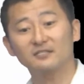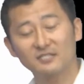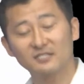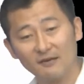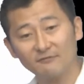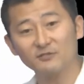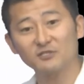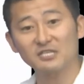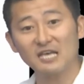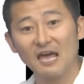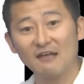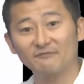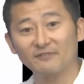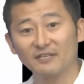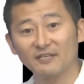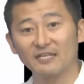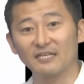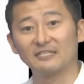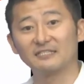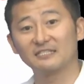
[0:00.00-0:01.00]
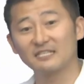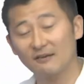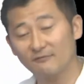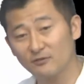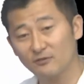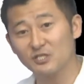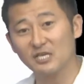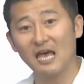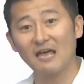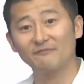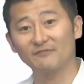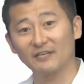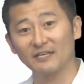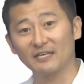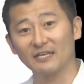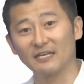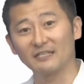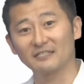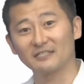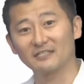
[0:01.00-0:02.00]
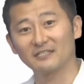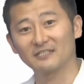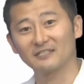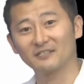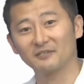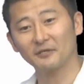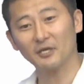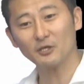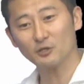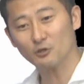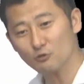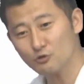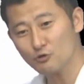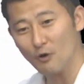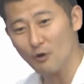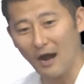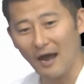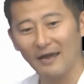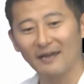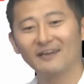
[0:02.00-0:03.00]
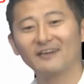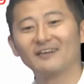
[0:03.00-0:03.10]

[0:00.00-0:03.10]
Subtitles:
devil's advocate, devil's advocate. Okay, you try.